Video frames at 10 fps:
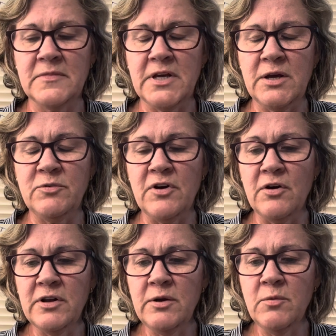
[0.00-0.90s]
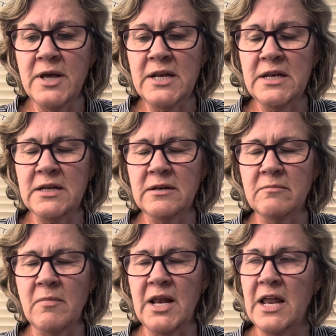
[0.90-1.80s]
It was only when
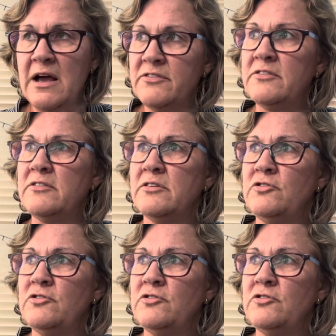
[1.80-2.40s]
my last